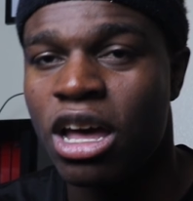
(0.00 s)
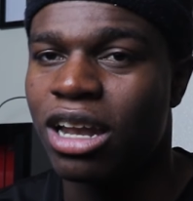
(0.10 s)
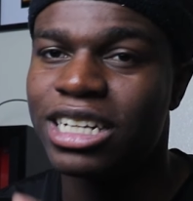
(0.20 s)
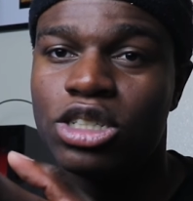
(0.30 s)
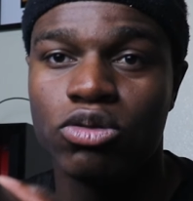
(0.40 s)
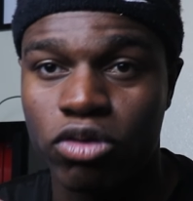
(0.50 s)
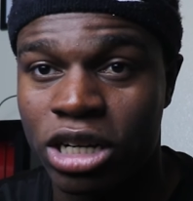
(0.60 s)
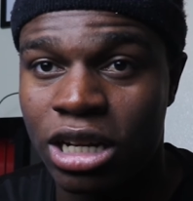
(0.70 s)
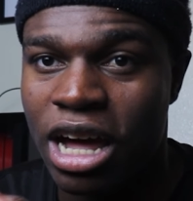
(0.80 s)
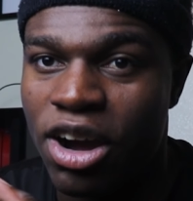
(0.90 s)
Unless you
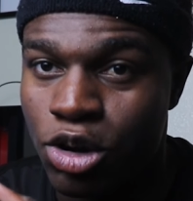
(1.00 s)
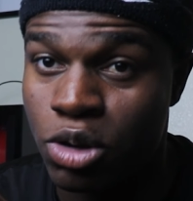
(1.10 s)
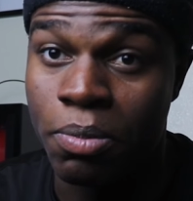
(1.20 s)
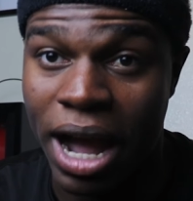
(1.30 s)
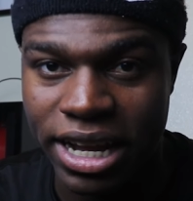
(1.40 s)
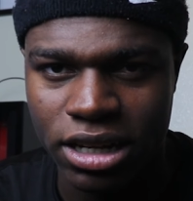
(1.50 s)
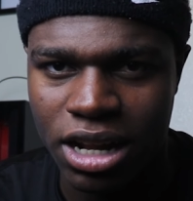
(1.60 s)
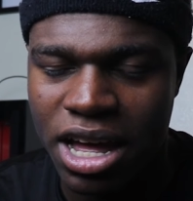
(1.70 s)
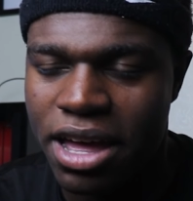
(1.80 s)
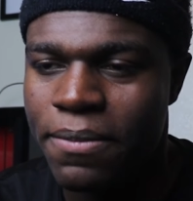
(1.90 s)
run a lot or you bike a
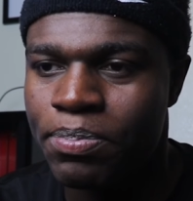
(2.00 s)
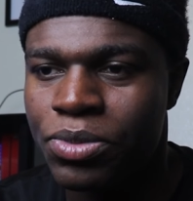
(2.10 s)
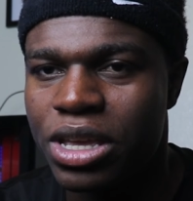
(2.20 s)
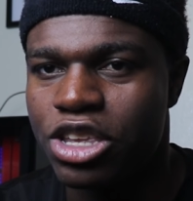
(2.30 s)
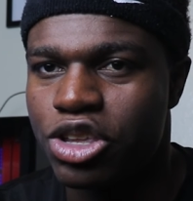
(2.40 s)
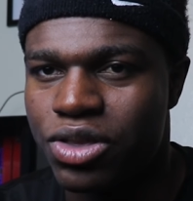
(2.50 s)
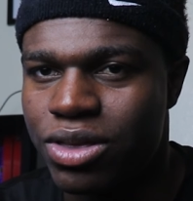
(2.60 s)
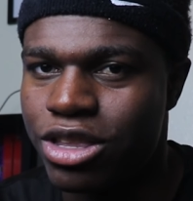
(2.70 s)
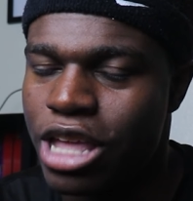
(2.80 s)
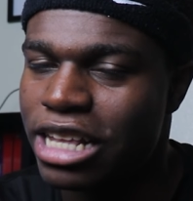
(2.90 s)
lot,
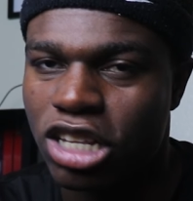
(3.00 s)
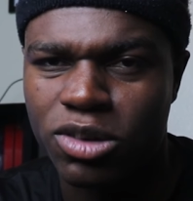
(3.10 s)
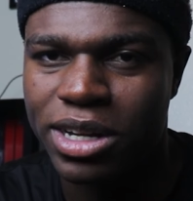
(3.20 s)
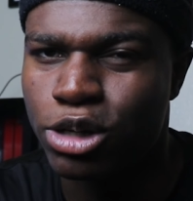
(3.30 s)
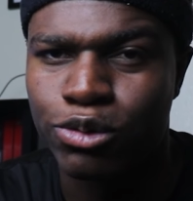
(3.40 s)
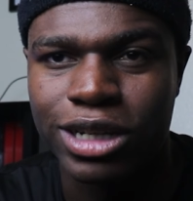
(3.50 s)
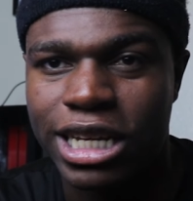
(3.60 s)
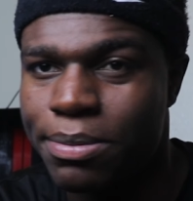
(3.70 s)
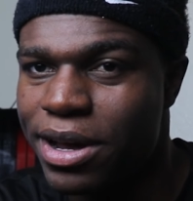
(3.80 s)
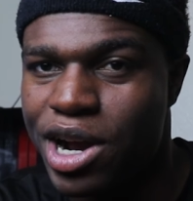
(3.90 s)
that's the only way you can really
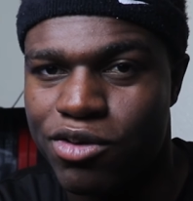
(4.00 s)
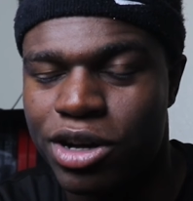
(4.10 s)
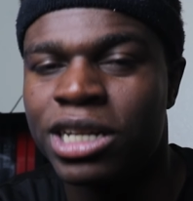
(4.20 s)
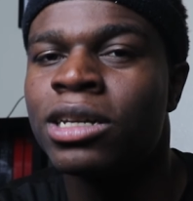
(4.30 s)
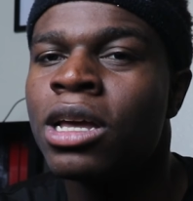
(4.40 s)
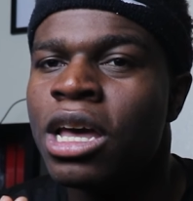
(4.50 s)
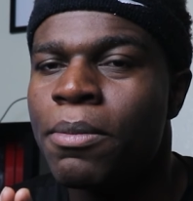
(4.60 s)
get better at running.